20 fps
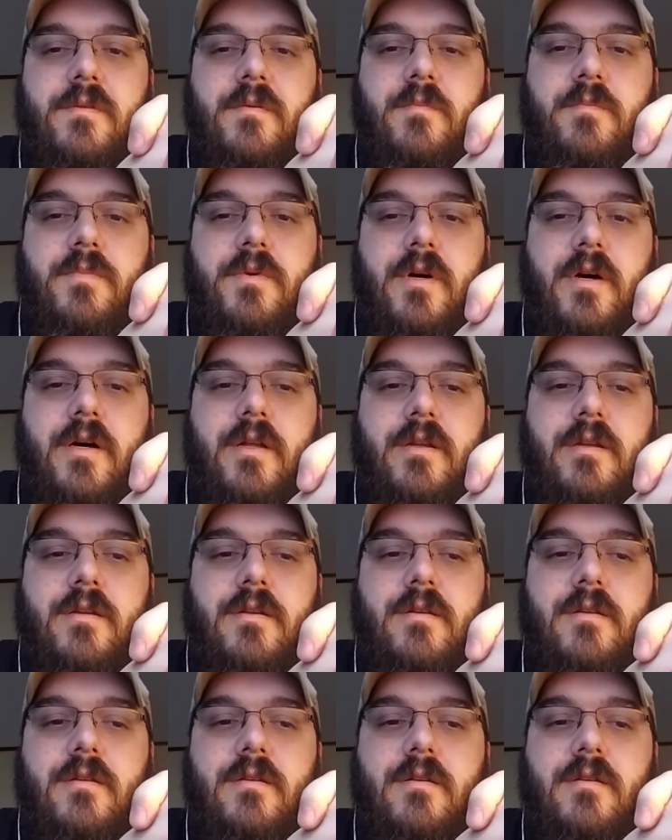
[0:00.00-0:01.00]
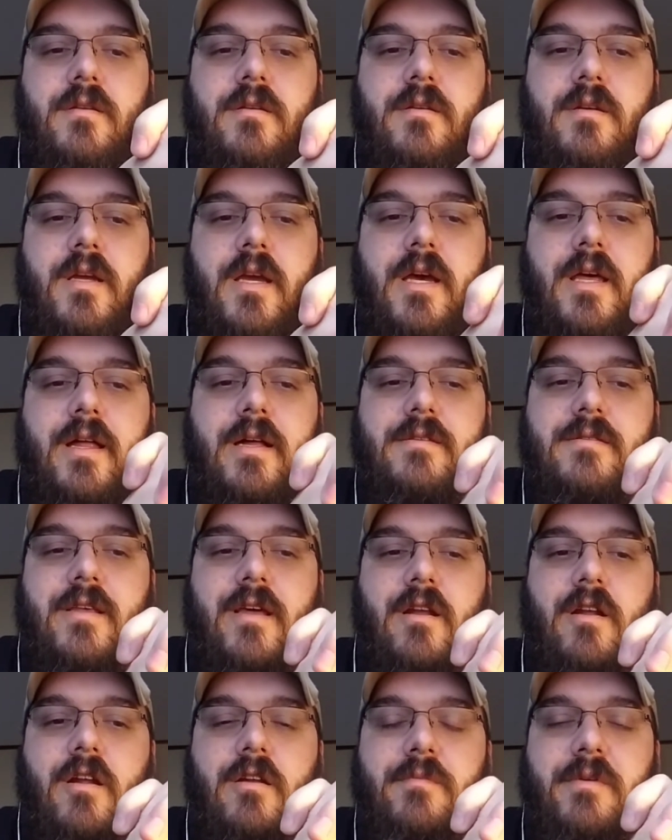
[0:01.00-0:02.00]
But yeah,
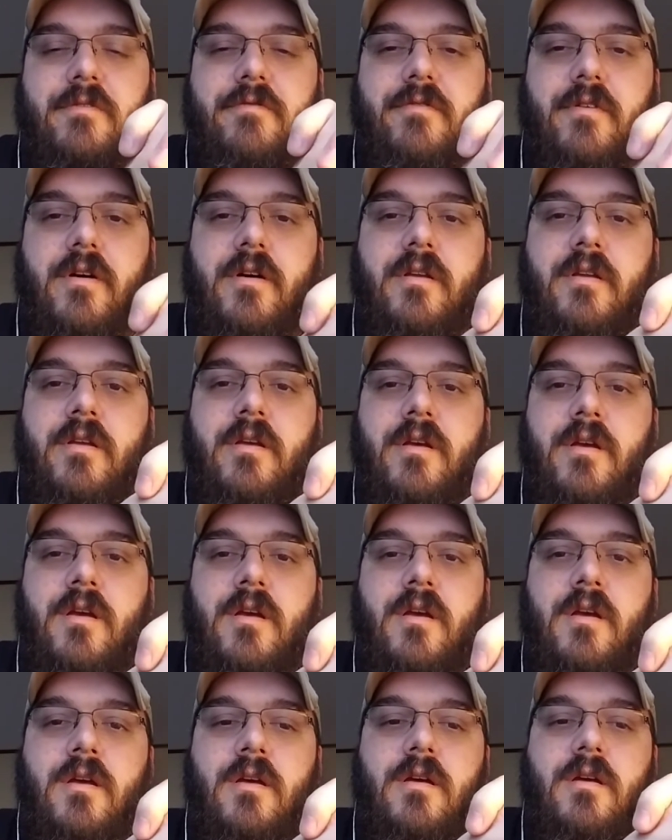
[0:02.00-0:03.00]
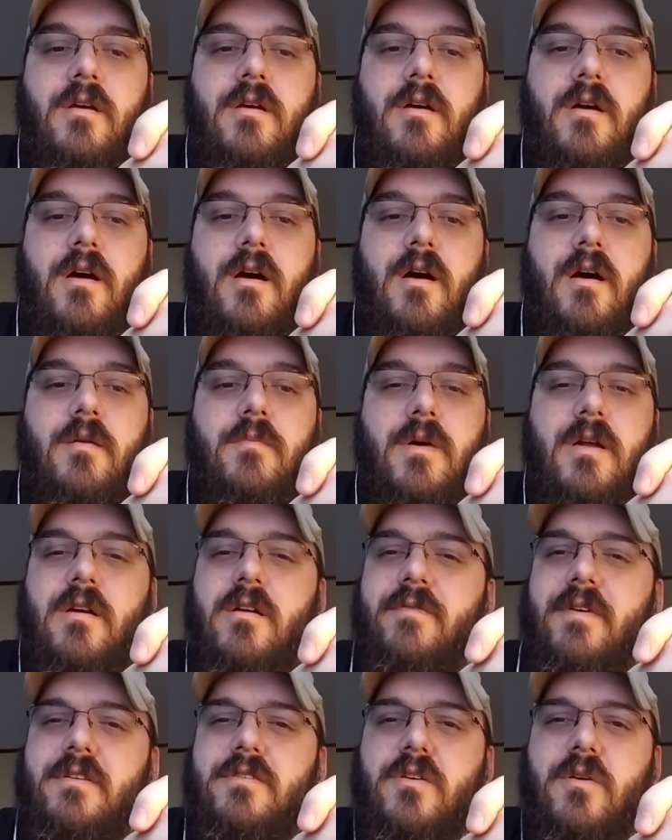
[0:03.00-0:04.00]
that ought to be fun. I don't
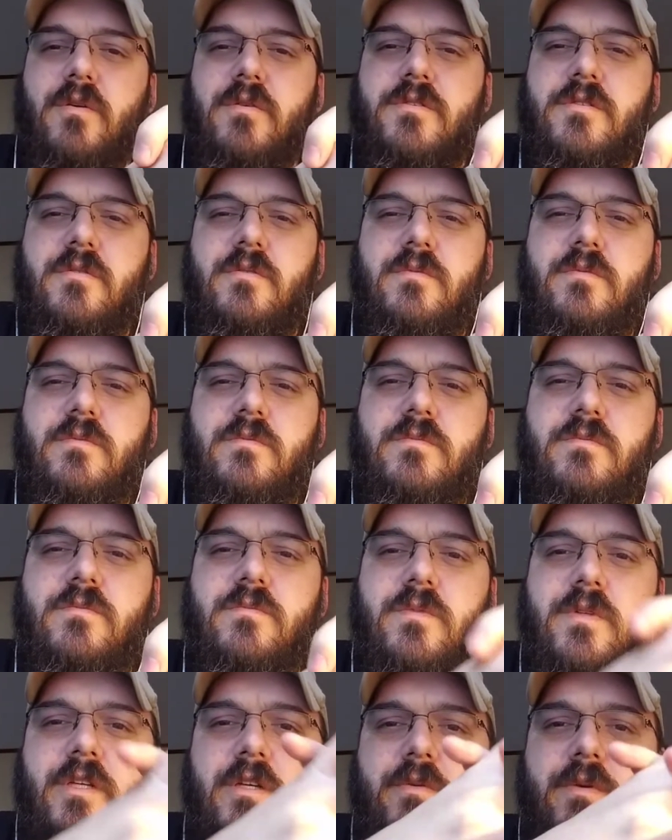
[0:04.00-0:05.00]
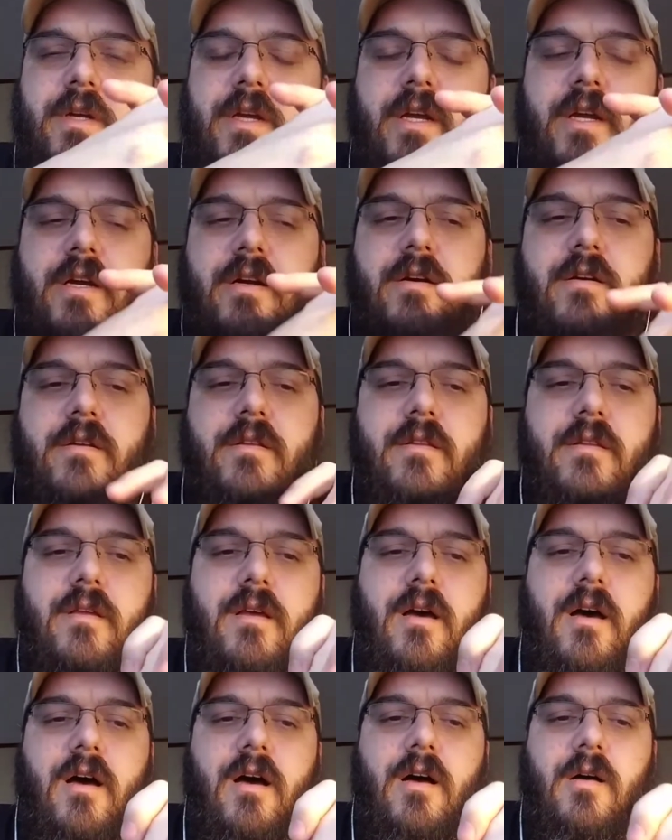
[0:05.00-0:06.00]
know if I told you when you were here.
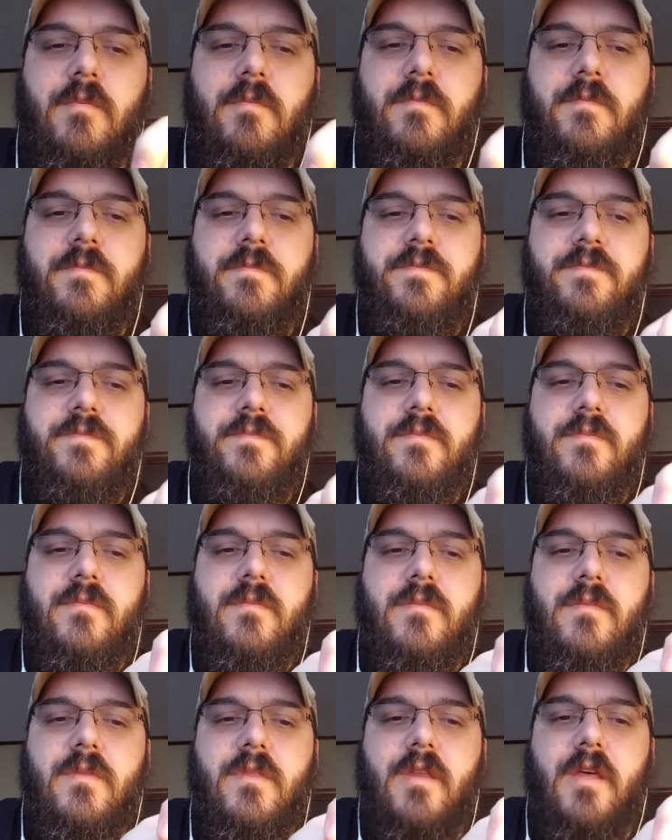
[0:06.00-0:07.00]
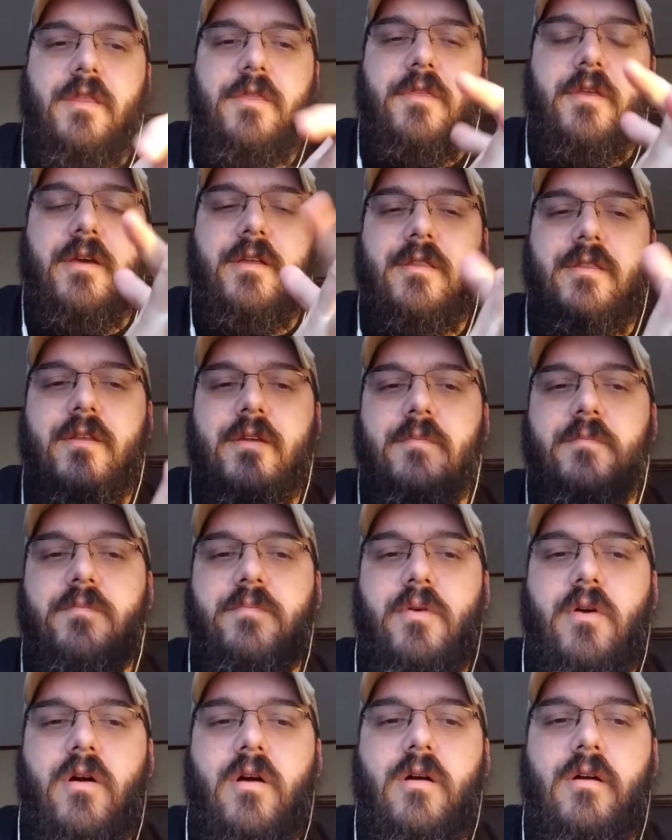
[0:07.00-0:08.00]
They think that
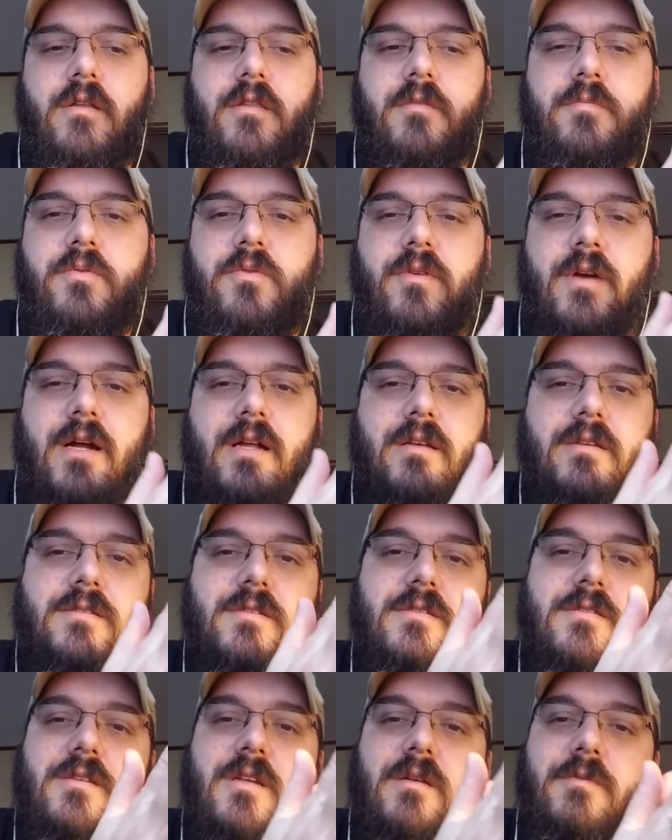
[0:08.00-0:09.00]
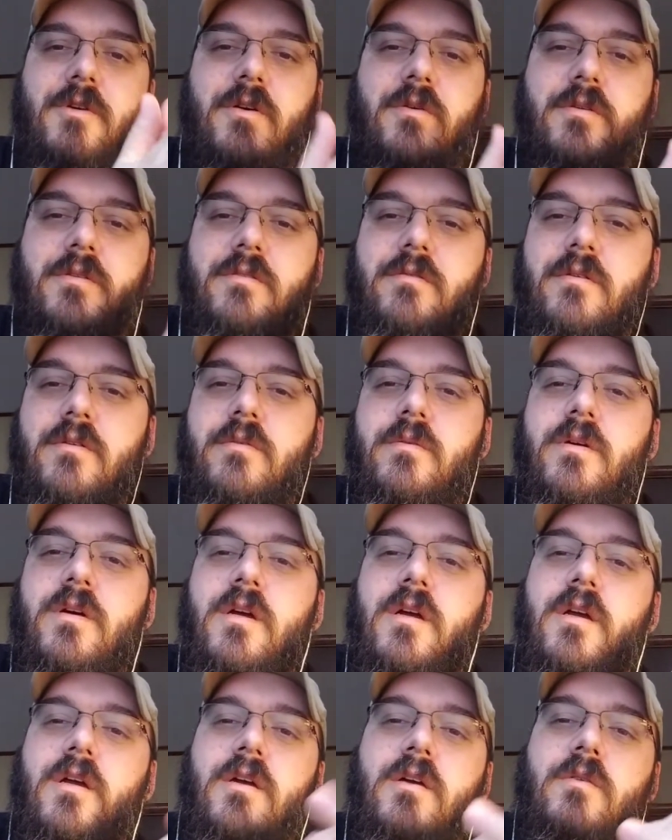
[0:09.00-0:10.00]
part of the paralysis that I'm going through
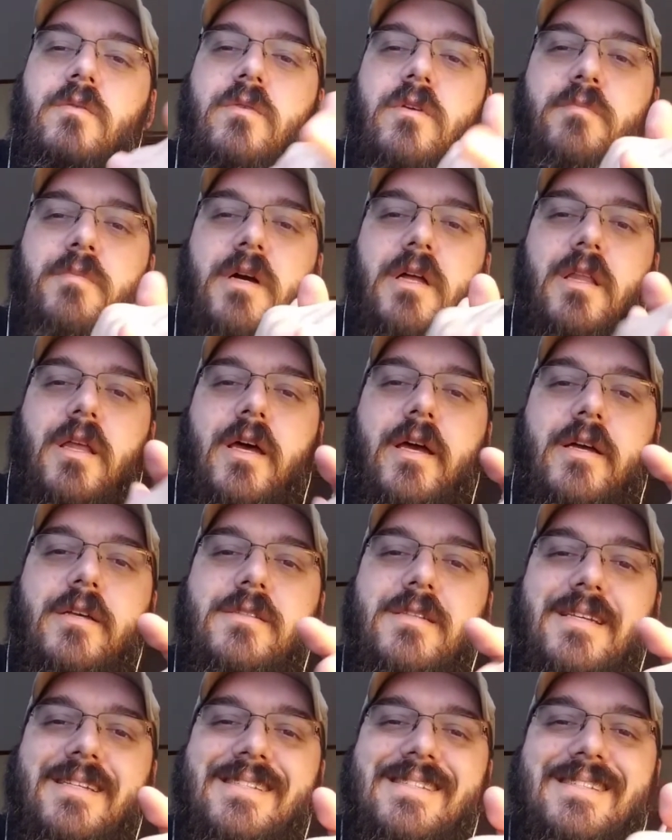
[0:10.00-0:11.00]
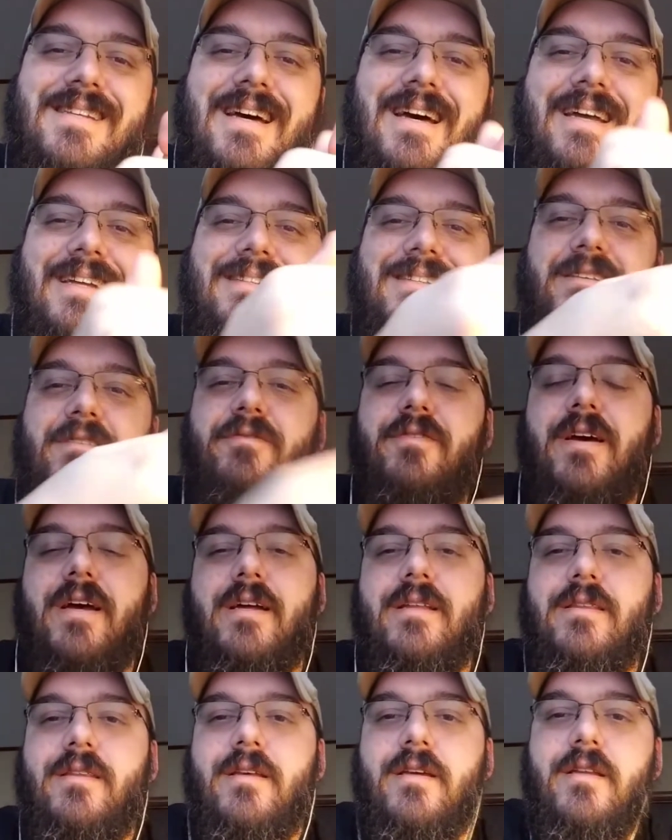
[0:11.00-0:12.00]
with my legs is tied to the
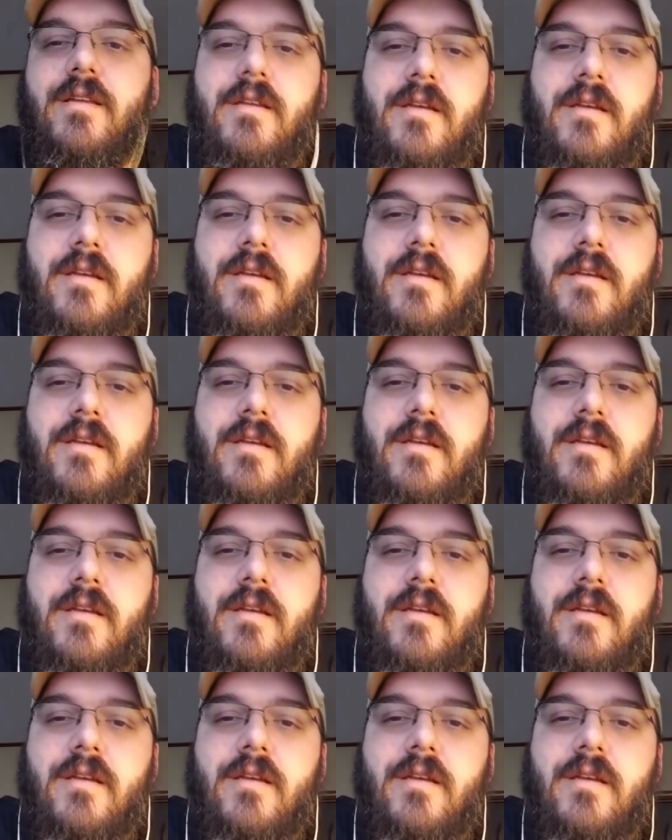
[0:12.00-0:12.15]
fact that